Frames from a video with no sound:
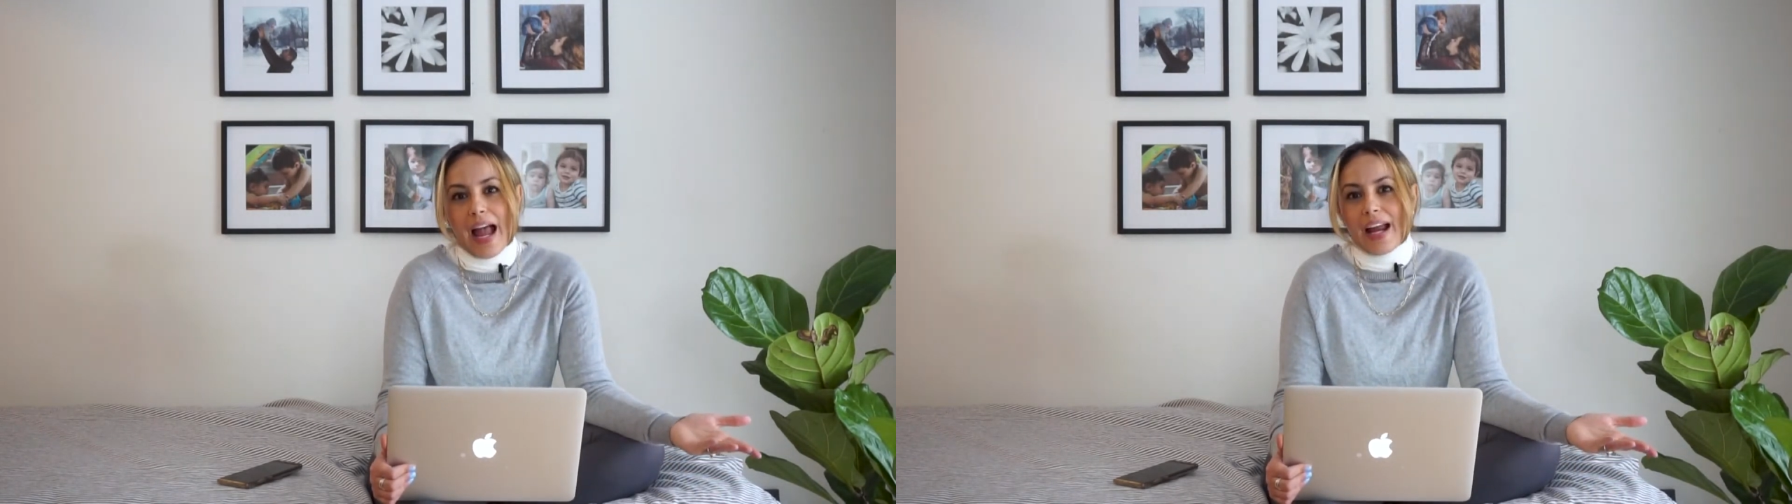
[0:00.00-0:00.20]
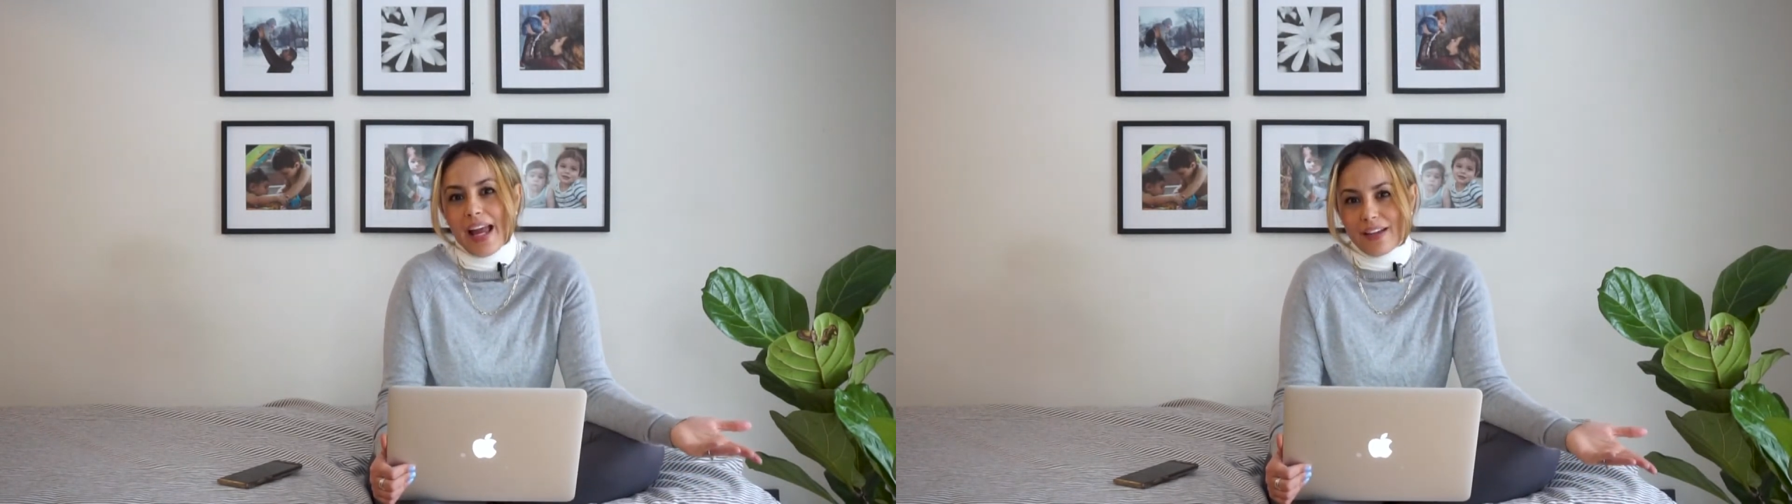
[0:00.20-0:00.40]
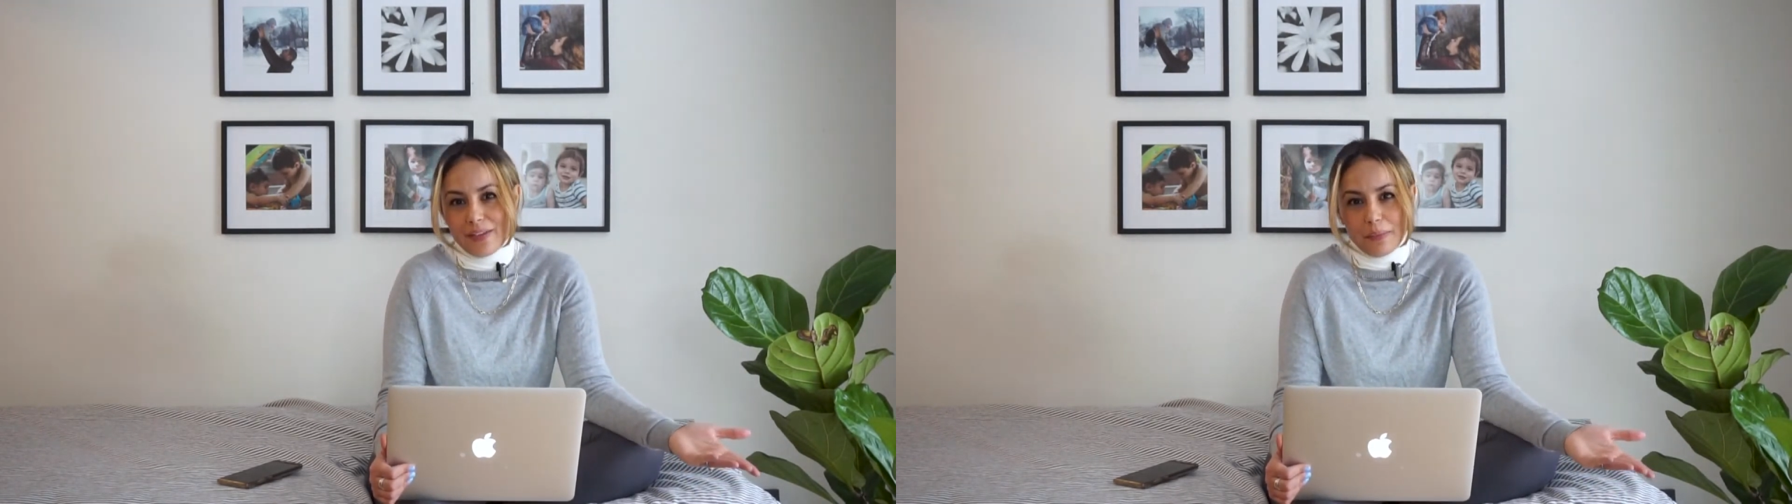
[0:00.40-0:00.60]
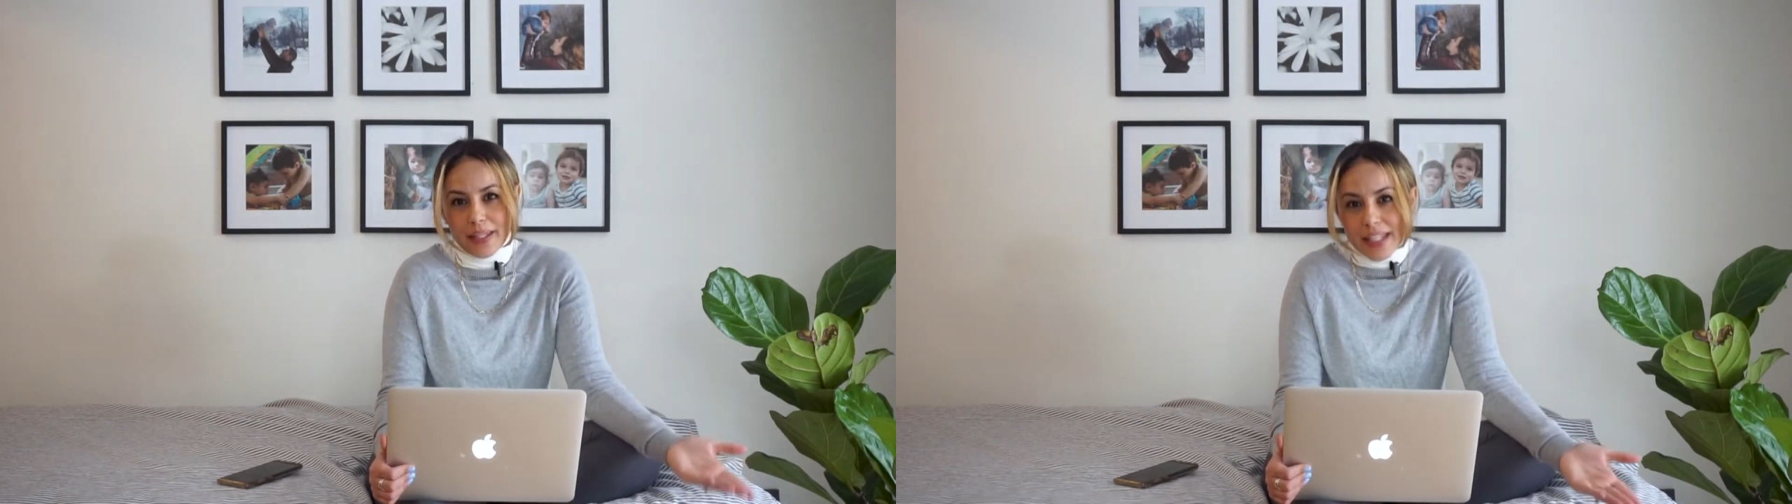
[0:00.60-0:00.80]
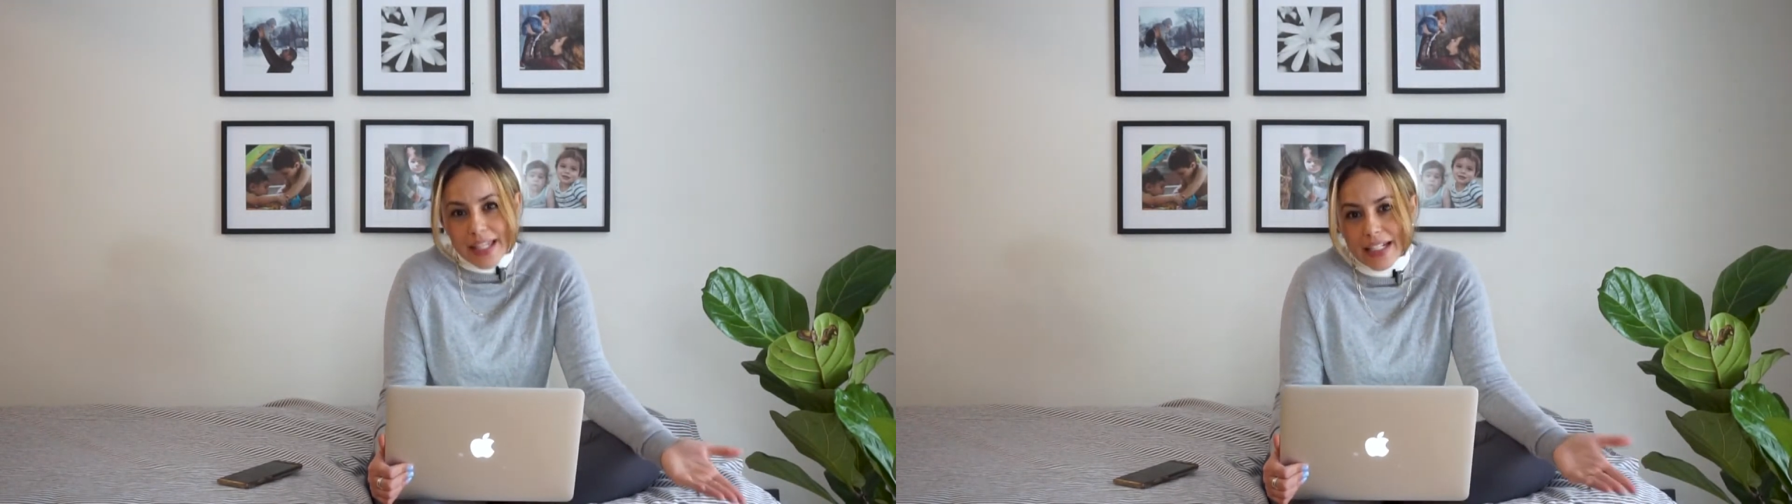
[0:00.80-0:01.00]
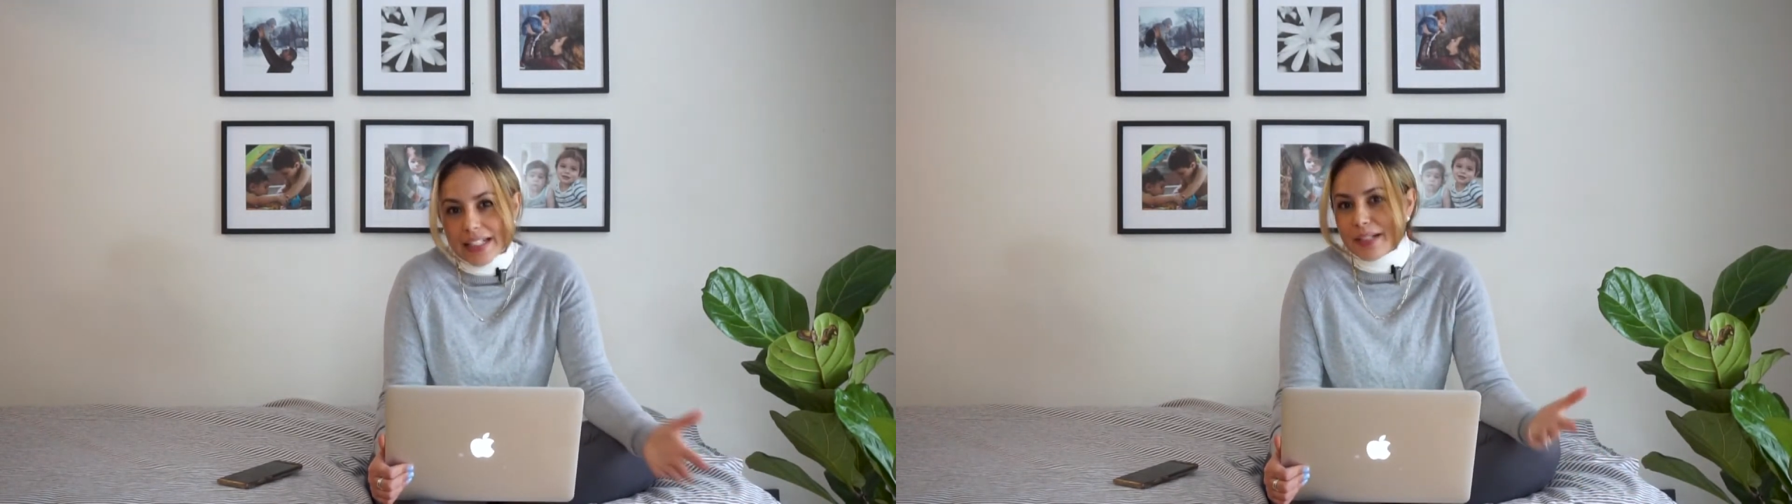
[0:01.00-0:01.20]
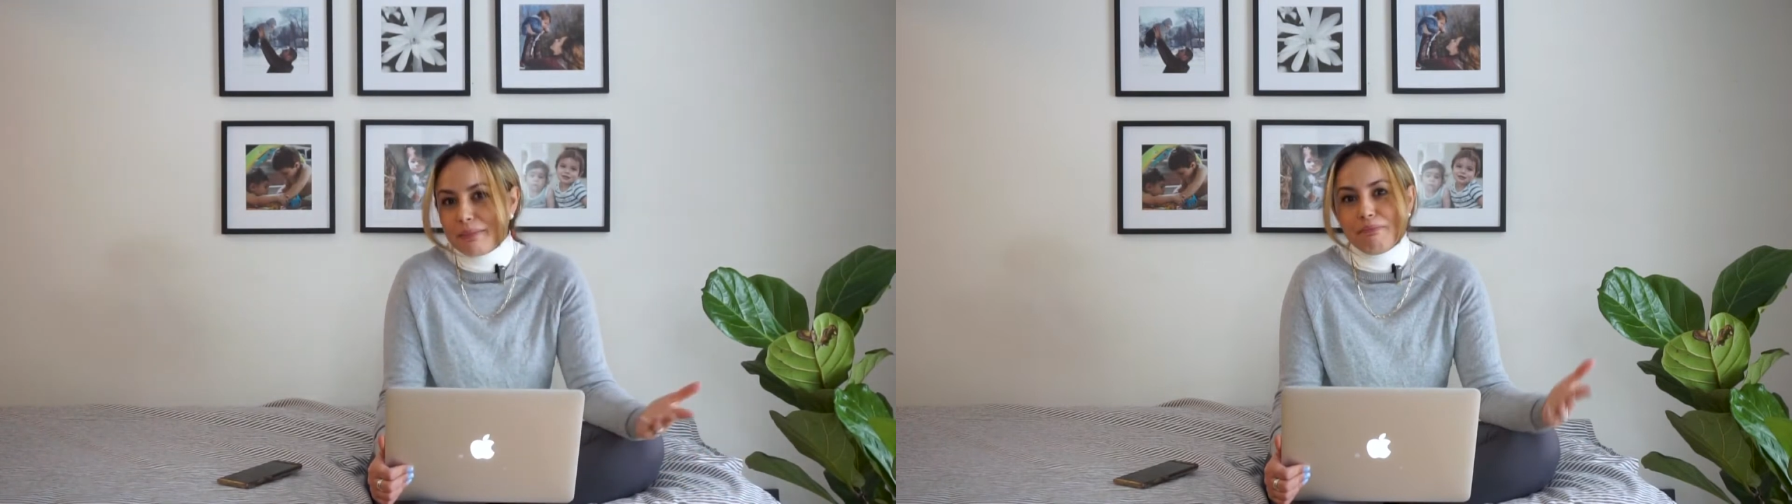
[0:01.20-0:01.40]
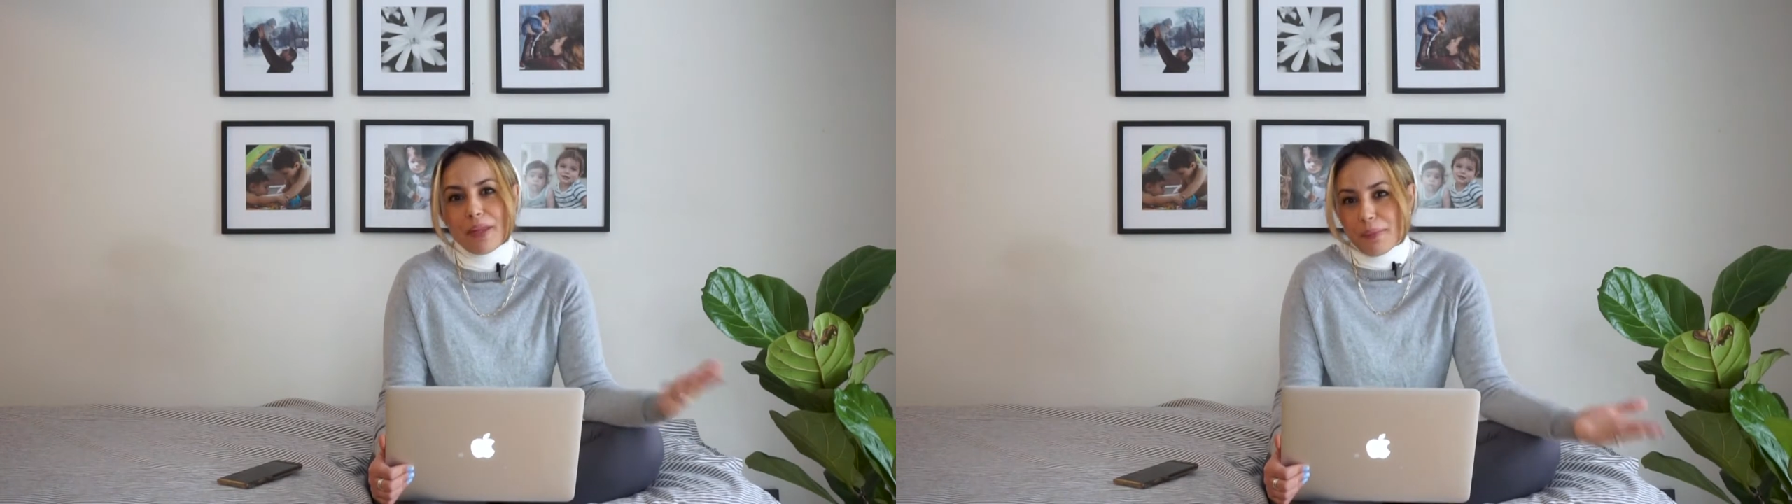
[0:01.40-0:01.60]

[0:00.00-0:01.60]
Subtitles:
I haven't been here.